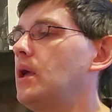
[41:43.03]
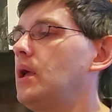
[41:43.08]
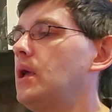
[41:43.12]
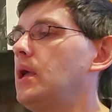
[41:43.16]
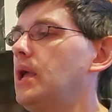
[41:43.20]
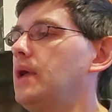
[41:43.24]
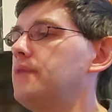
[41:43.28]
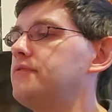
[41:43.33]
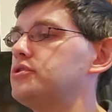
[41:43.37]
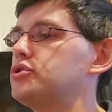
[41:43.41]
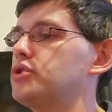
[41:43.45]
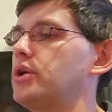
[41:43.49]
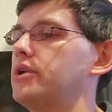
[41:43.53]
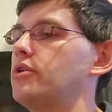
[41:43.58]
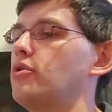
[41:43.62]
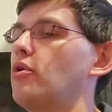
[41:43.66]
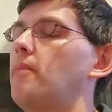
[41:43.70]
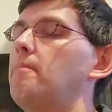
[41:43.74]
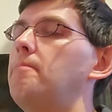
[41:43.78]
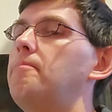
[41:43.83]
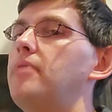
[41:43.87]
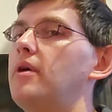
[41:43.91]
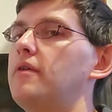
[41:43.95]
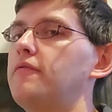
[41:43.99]
if you try to go
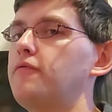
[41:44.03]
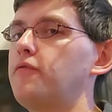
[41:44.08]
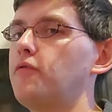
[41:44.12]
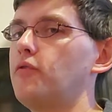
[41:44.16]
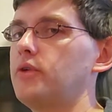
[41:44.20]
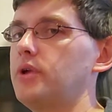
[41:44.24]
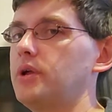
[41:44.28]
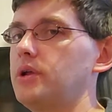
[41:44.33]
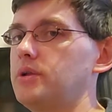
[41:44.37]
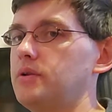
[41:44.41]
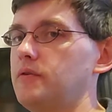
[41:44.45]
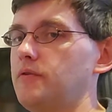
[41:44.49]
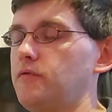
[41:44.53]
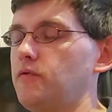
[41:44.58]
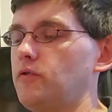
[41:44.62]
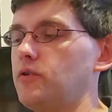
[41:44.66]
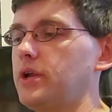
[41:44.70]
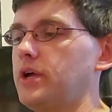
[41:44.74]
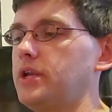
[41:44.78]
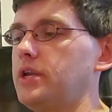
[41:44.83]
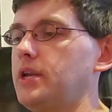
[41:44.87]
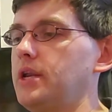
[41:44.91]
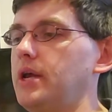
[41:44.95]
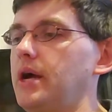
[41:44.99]
above
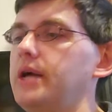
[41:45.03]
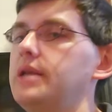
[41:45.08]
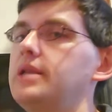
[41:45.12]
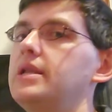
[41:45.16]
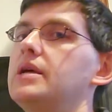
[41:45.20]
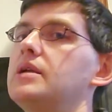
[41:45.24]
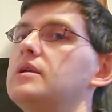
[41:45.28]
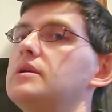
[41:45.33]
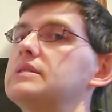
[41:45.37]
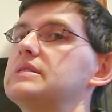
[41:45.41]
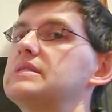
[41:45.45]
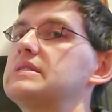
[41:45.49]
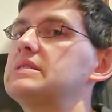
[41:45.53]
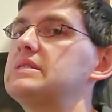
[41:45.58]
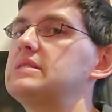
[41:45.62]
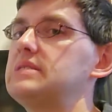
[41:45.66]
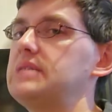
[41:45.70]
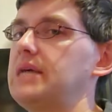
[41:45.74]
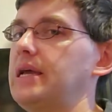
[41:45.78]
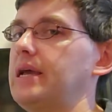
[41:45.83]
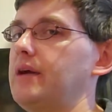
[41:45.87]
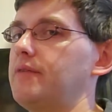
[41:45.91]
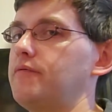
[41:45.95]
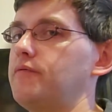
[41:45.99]
499, it'll
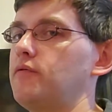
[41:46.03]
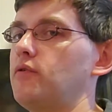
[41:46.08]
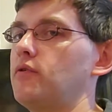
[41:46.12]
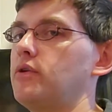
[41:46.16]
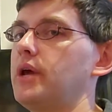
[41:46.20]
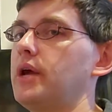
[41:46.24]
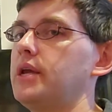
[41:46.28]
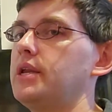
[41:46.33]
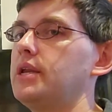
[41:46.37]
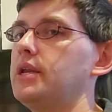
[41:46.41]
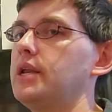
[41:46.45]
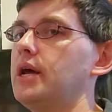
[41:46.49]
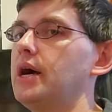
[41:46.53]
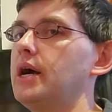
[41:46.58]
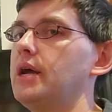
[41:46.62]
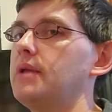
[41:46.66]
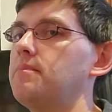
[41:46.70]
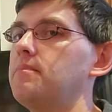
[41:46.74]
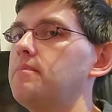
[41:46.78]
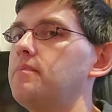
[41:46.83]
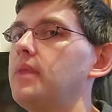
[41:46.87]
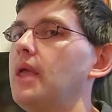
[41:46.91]
stay at 499.